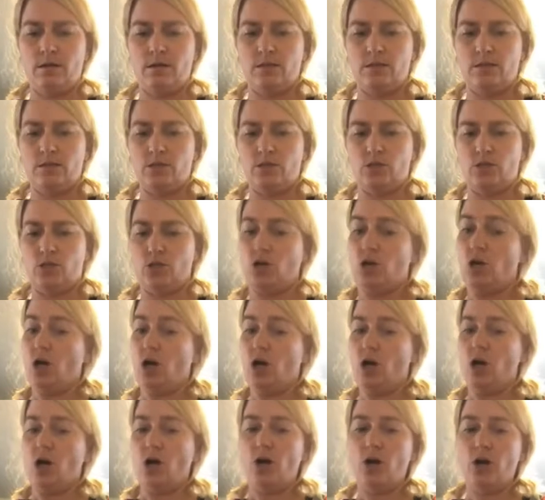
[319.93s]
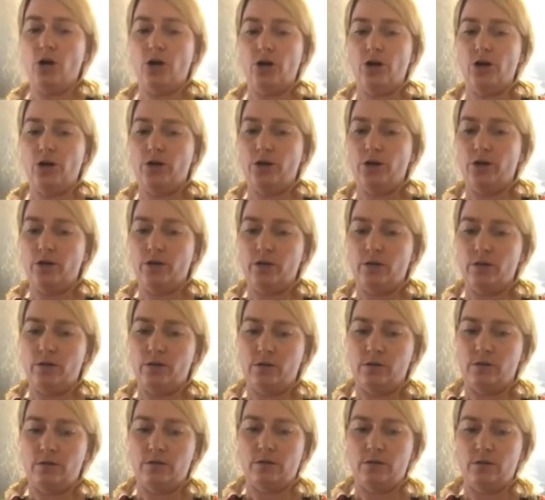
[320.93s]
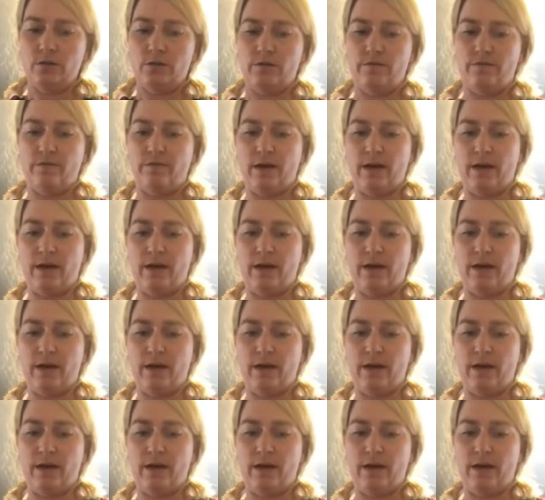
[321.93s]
it's not hard. If